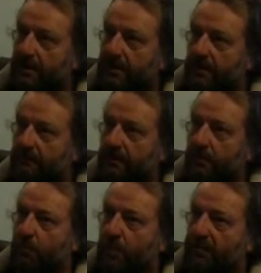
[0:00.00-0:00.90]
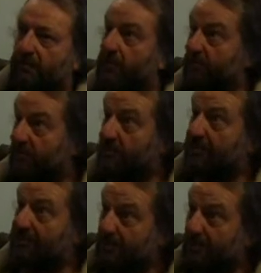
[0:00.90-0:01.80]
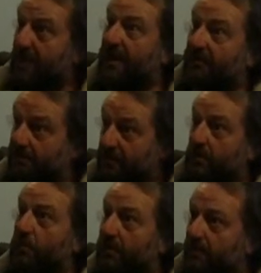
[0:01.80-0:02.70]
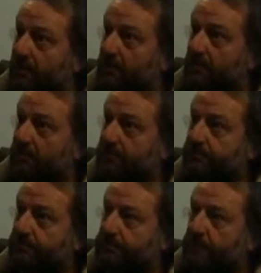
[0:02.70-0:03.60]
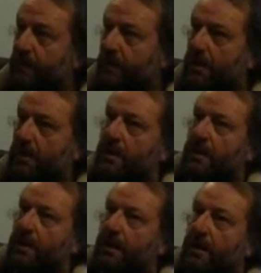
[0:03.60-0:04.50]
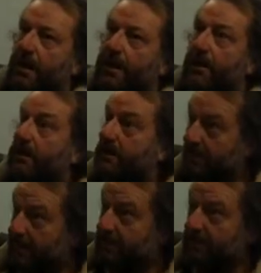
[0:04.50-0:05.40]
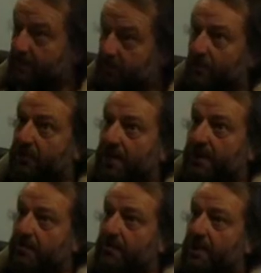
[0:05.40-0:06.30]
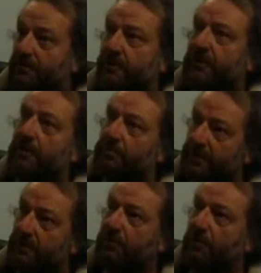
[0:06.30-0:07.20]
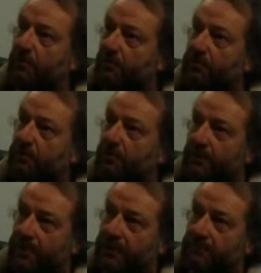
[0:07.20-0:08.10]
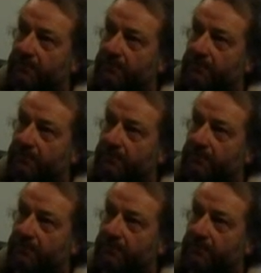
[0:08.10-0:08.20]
in a firm way so as to exclude us, the audience. And I enjoyed that. I really felt I was being told a story.